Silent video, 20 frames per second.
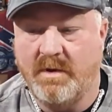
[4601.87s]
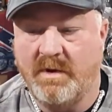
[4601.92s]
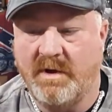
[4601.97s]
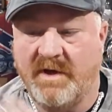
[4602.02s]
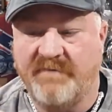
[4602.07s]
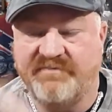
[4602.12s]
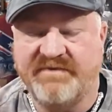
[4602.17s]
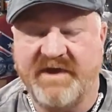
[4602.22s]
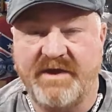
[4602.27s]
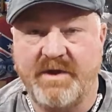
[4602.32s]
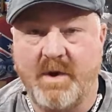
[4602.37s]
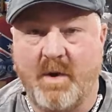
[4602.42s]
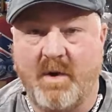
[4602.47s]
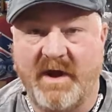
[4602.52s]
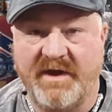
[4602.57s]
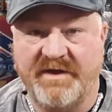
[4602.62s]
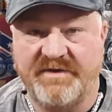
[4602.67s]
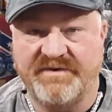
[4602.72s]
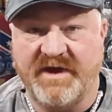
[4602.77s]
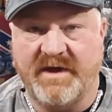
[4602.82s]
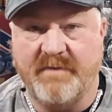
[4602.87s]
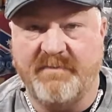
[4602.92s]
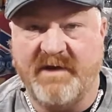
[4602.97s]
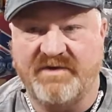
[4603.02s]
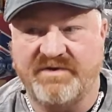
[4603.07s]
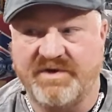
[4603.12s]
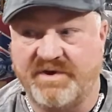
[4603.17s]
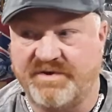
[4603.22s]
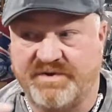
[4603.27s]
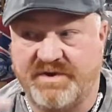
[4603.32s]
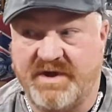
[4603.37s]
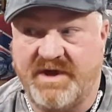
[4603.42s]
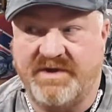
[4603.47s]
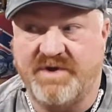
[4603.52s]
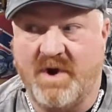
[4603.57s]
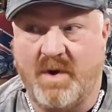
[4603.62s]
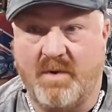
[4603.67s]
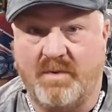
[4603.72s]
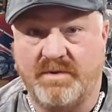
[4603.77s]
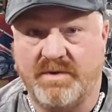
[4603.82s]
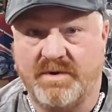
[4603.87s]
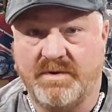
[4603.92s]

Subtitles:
if they know anything about this, and they don't.